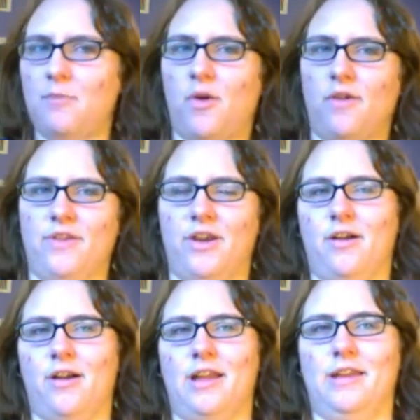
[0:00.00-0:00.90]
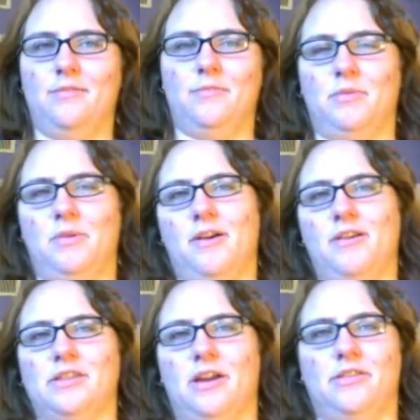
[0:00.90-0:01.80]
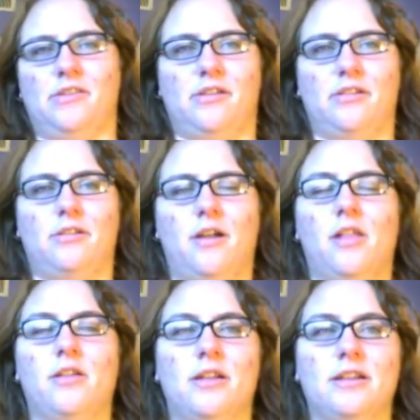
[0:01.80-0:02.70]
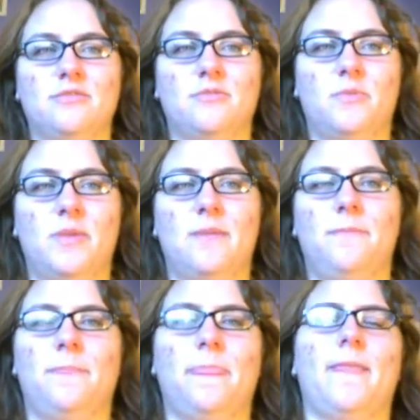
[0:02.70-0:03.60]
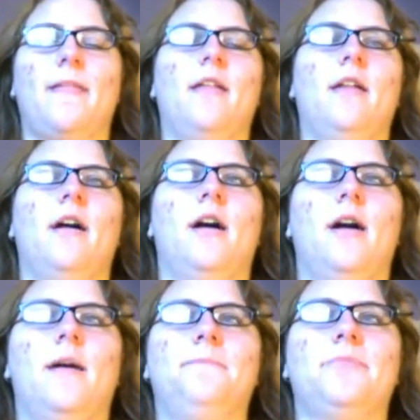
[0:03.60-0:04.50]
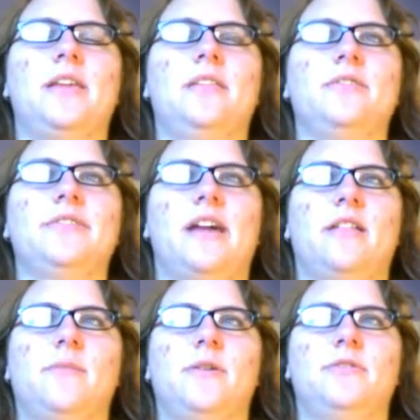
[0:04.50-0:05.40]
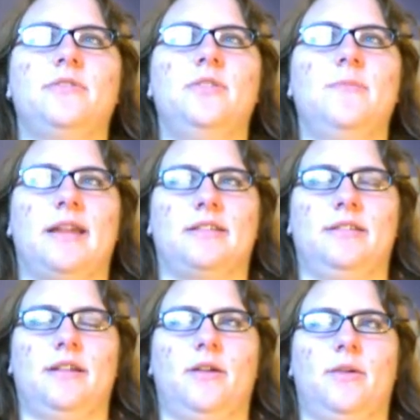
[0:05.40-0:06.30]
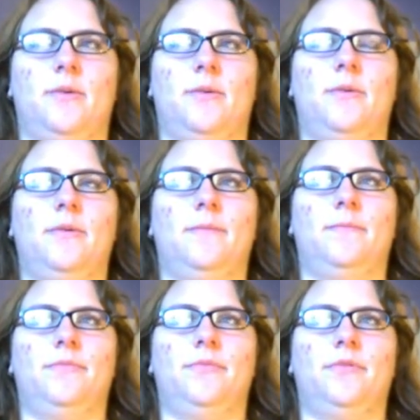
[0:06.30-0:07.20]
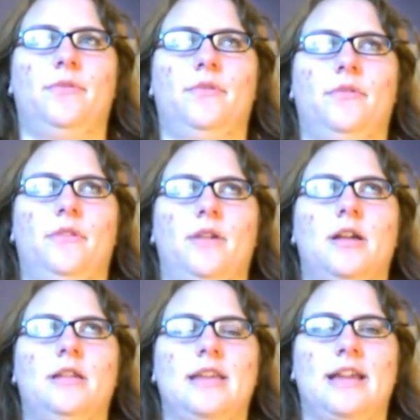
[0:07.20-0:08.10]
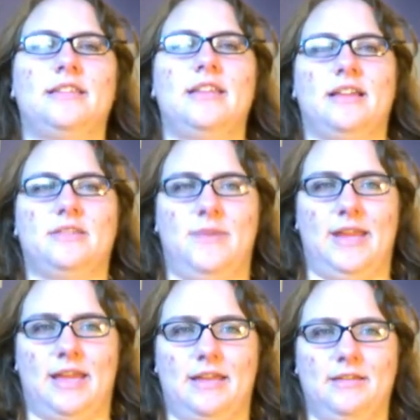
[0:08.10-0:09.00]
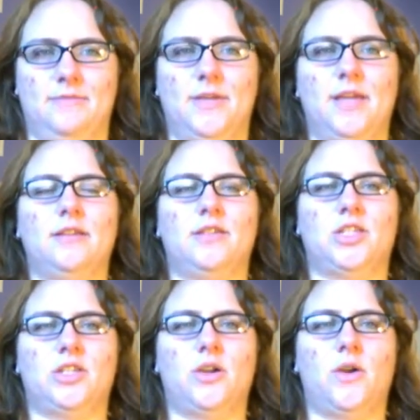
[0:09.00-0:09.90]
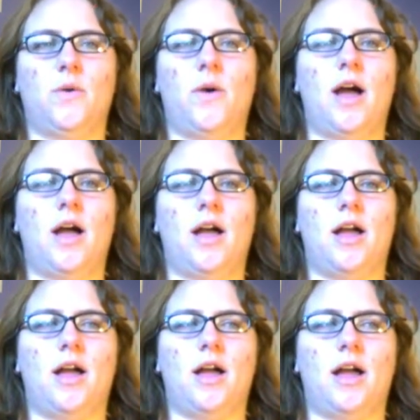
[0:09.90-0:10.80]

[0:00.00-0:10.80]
she's really more of an aunt, but we always call her Cousin Ruby. In Los Alamos, New Mexico, next weekend. So